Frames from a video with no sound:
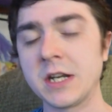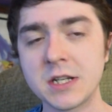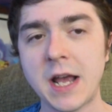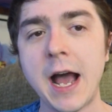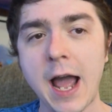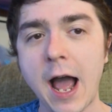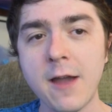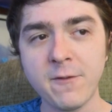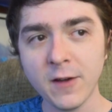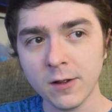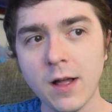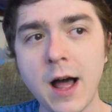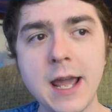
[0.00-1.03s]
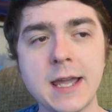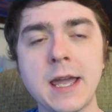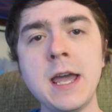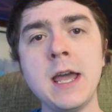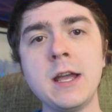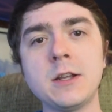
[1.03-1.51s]
Because I, I feel like
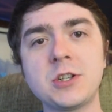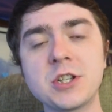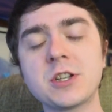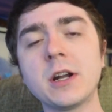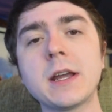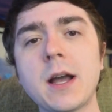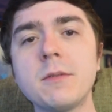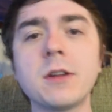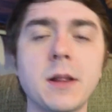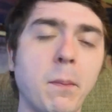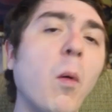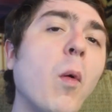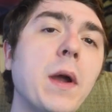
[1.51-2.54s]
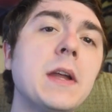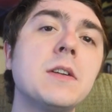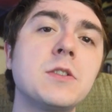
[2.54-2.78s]
she's going to come to the point